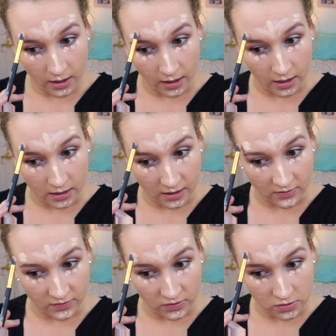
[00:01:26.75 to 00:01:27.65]
And even
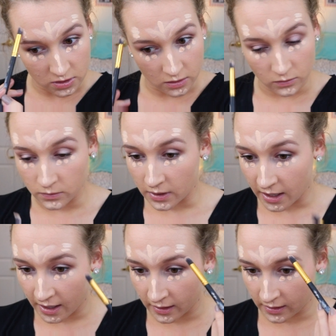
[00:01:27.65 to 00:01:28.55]
if you don't
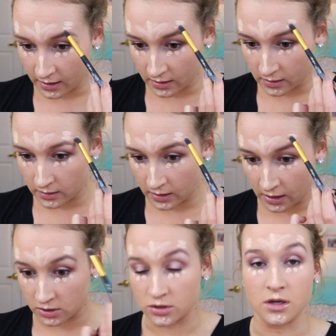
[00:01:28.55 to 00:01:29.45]
highlight like
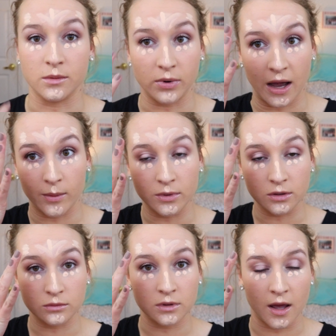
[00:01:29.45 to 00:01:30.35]
under your brow
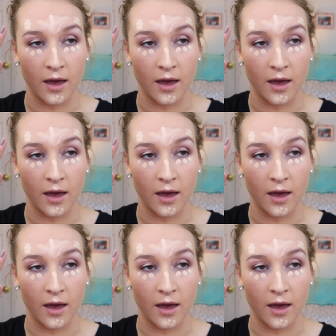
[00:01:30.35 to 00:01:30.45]
bone,